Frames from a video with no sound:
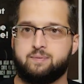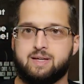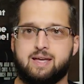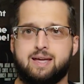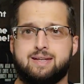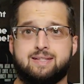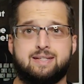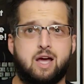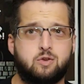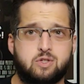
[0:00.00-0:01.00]
Again,
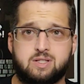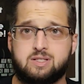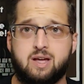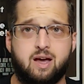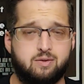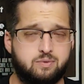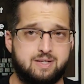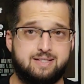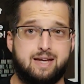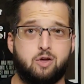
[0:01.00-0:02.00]
nostalgic stuff,
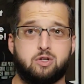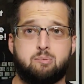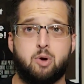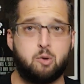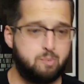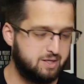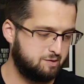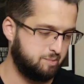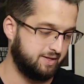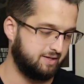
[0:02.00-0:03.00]
nostalgic
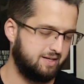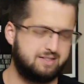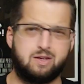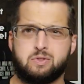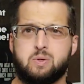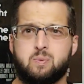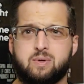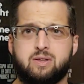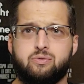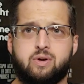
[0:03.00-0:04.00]
purpose, but it's also a
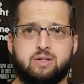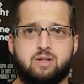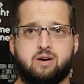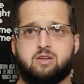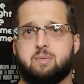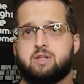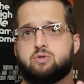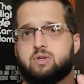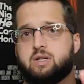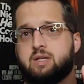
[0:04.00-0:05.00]
really fun
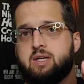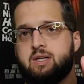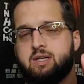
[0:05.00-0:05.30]
documentary.